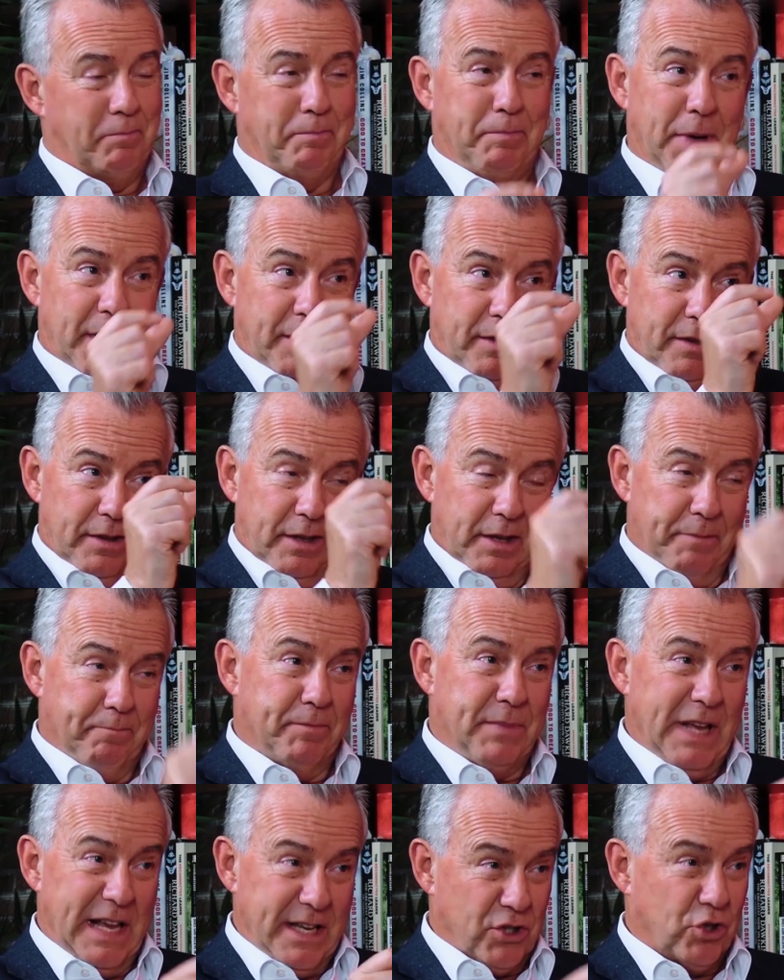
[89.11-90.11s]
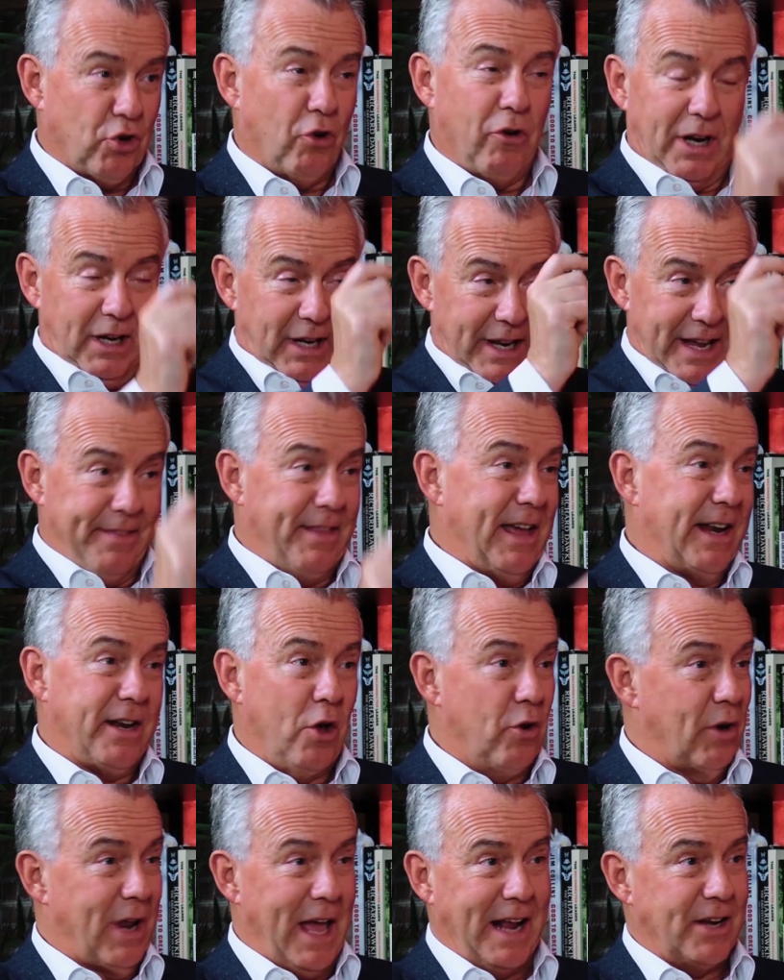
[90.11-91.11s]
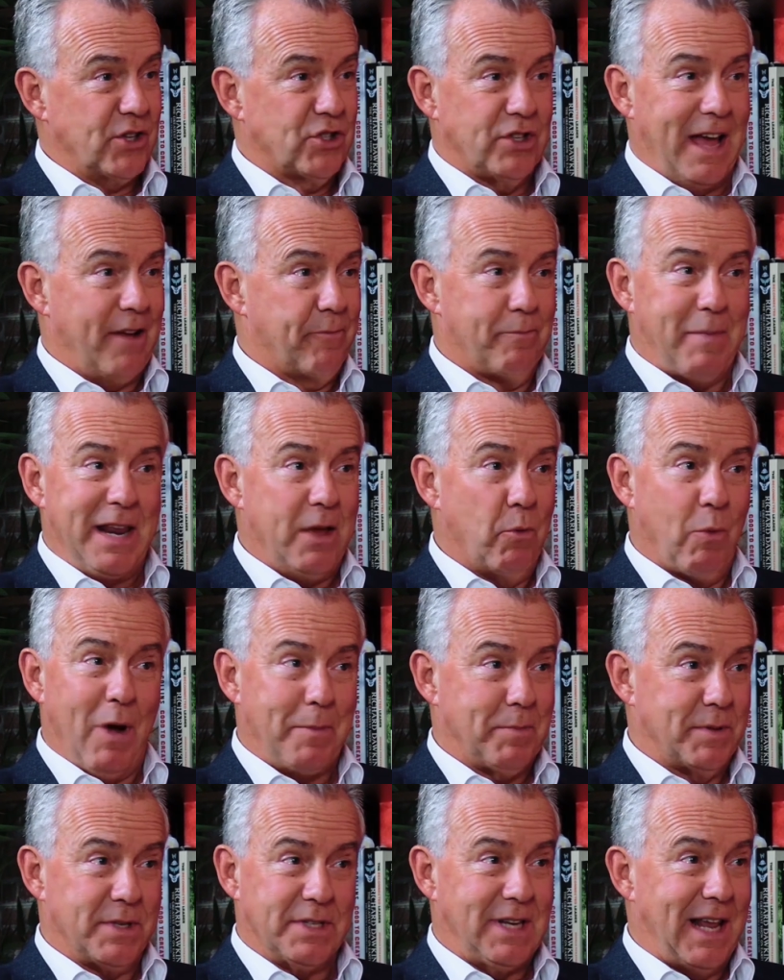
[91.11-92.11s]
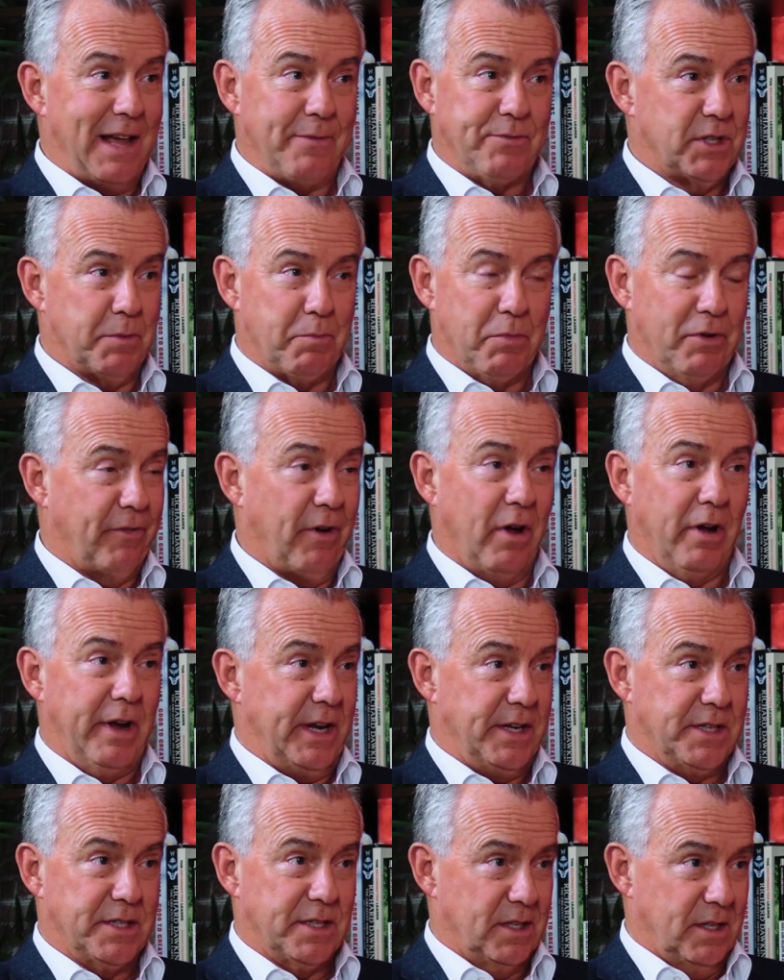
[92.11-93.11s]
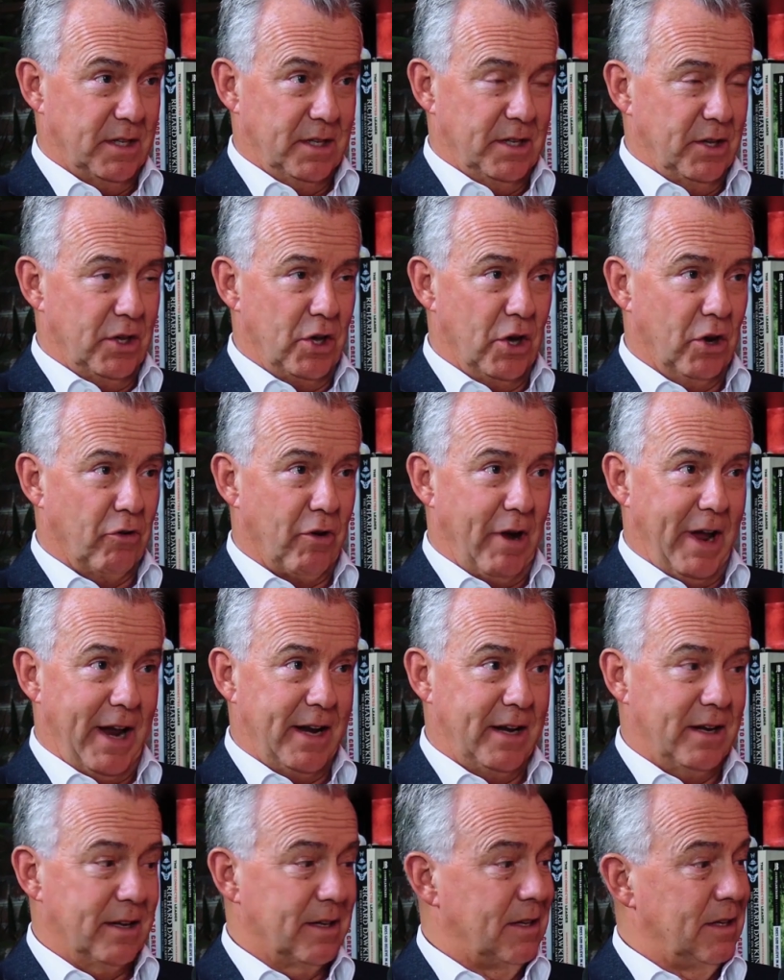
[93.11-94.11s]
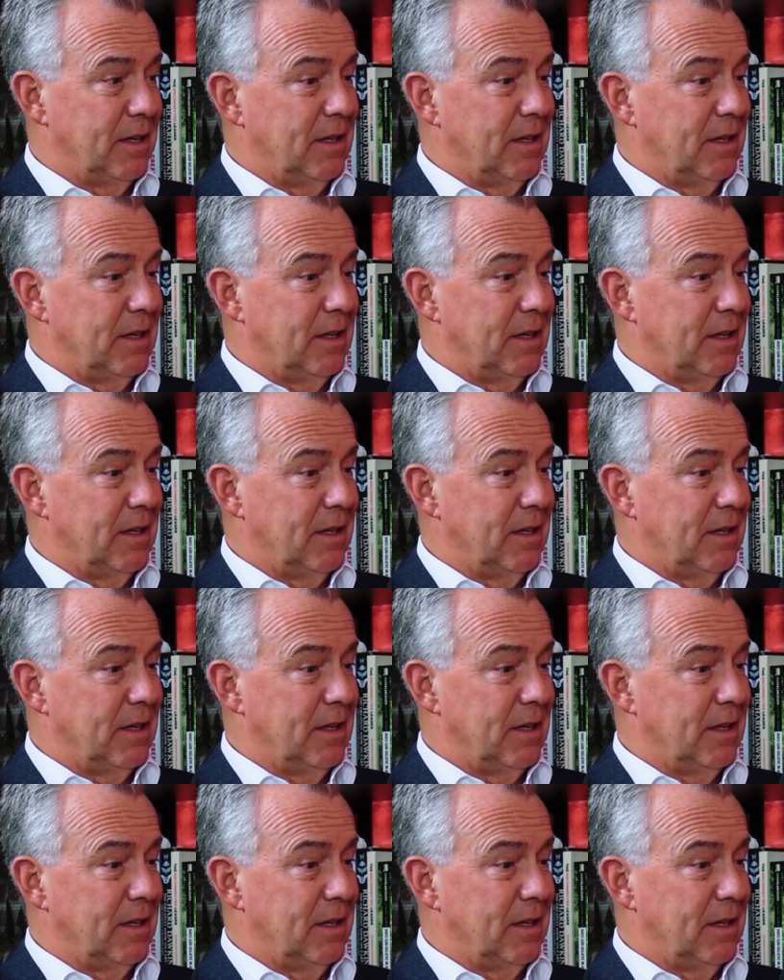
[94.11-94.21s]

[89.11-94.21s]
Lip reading: but historically they don't actually have many weapons left to provide Ukraine.